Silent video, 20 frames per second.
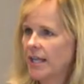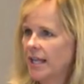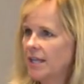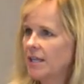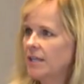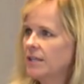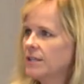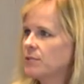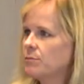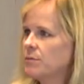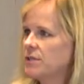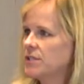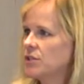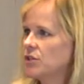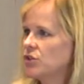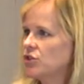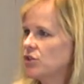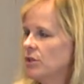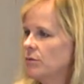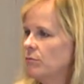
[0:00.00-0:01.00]
analyst
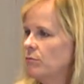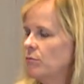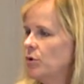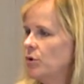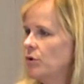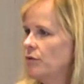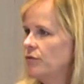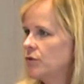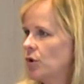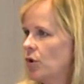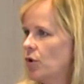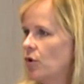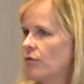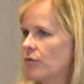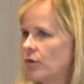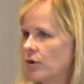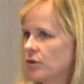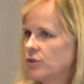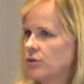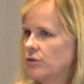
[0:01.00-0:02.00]
position moved
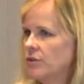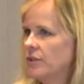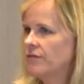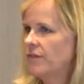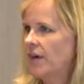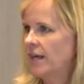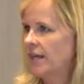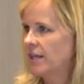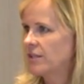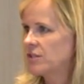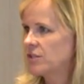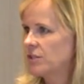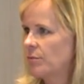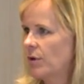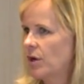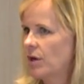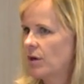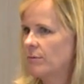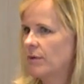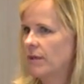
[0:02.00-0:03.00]
over to the finance
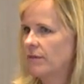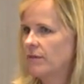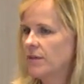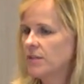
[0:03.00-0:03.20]
department.